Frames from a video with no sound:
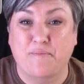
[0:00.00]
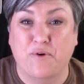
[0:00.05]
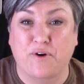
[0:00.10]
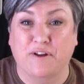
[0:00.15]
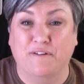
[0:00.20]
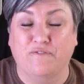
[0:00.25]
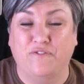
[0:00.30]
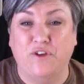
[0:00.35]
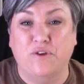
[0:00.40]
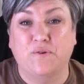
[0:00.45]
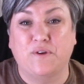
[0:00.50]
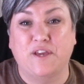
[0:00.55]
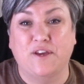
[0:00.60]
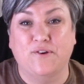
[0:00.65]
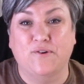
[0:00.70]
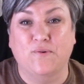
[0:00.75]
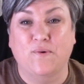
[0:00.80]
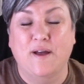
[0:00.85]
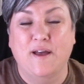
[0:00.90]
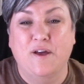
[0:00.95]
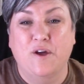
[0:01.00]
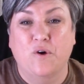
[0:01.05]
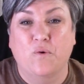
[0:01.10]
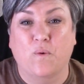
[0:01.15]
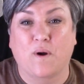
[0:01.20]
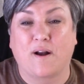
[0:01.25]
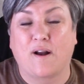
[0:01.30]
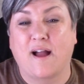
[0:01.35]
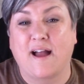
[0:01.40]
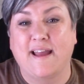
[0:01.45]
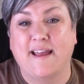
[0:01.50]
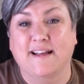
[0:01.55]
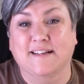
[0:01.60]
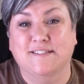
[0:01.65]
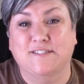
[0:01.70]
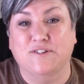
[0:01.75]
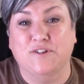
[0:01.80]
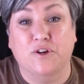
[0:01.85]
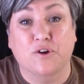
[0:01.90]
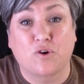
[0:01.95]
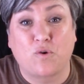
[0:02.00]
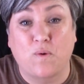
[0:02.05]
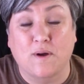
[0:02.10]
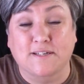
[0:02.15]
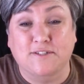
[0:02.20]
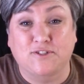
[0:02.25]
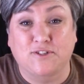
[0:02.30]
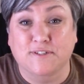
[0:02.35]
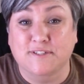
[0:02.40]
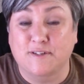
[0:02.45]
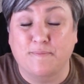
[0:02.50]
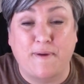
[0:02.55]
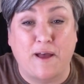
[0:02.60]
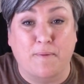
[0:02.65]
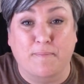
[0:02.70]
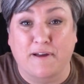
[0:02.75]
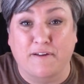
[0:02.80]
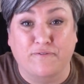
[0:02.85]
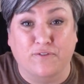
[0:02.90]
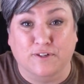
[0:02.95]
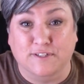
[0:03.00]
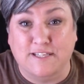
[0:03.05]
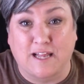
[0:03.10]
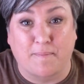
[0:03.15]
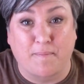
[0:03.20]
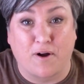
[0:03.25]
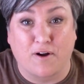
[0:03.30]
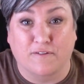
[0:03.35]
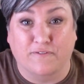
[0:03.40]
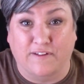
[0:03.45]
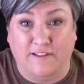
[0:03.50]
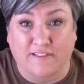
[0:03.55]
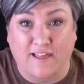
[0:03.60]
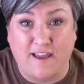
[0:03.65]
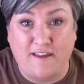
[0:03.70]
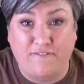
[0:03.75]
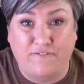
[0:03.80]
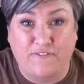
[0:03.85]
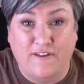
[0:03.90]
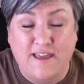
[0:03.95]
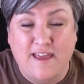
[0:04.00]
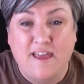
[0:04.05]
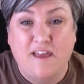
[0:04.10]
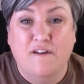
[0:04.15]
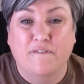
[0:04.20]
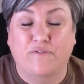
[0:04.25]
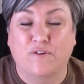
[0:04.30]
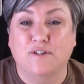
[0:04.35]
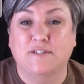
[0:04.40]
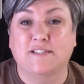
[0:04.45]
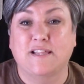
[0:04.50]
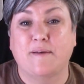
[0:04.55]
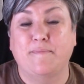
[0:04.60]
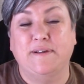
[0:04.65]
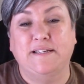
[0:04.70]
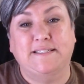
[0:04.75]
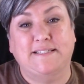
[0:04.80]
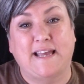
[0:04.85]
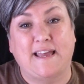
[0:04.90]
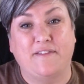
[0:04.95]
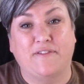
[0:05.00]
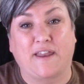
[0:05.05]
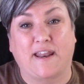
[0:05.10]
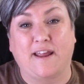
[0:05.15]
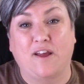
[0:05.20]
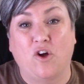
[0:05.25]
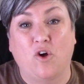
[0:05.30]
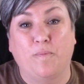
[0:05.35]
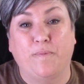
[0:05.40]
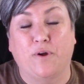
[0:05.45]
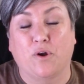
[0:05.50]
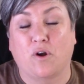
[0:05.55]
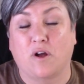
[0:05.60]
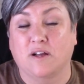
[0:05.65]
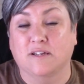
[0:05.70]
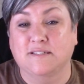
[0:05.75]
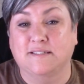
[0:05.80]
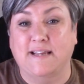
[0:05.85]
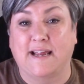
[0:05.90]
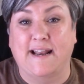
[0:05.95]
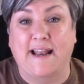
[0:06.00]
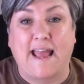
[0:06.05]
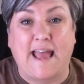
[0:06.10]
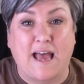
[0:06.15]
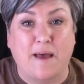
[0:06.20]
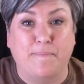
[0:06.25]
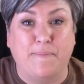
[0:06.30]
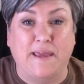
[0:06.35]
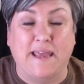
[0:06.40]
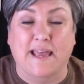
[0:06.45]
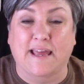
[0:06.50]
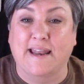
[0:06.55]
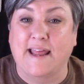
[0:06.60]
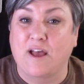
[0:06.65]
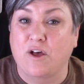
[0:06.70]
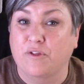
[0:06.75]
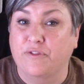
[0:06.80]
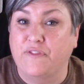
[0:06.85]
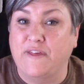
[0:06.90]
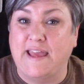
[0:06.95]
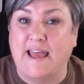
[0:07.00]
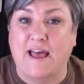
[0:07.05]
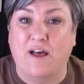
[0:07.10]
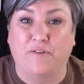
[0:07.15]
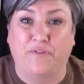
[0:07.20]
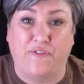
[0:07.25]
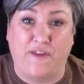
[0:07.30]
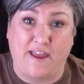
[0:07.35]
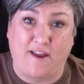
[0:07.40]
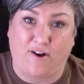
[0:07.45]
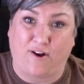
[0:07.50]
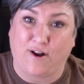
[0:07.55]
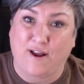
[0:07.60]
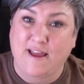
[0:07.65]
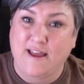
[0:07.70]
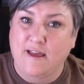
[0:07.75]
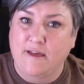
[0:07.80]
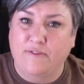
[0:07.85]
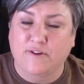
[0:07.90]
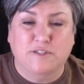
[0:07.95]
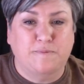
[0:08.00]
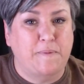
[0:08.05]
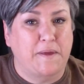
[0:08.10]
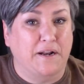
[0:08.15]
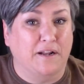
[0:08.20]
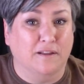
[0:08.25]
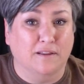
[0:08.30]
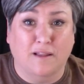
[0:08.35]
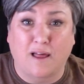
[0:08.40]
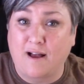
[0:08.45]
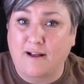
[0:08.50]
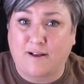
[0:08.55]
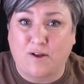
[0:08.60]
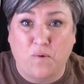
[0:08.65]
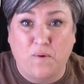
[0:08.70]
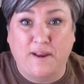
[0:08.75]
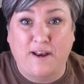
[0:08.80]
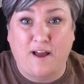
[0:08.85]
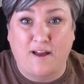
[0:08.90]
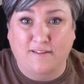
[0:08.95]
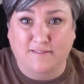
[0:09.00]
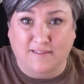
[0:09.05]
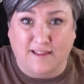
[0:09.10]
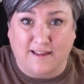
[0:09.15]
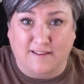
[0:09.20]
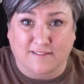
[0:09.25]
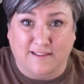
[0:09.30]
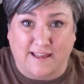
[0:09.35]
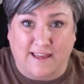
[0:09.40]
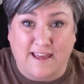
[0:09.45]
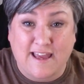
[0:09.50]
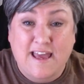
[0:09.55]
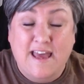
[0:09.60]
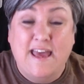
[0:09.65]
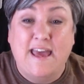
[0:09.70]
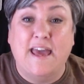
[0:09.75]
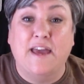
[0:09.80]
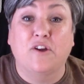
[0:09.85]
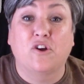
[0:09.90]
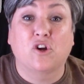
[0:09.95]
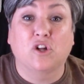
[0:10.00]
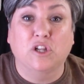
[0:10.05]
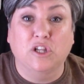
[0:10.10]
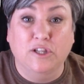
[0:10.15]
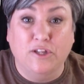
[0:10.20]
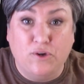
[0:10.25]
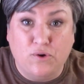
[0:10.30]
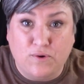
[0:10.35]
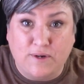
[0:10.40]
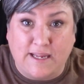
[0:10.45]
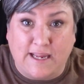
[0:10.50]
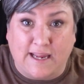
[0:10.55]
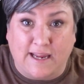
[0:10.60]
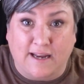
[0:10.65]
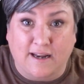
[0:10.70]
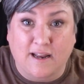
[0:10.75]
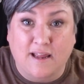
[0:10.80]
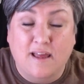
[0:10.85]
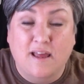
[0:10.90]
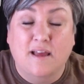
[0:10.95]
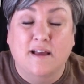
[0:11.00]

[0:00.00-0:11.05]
Morning View Queue, where I answer your questions about my full-time RV life. First, let me say that I hope you're all staying happy and healthy out there. There's been a lot going on lately, including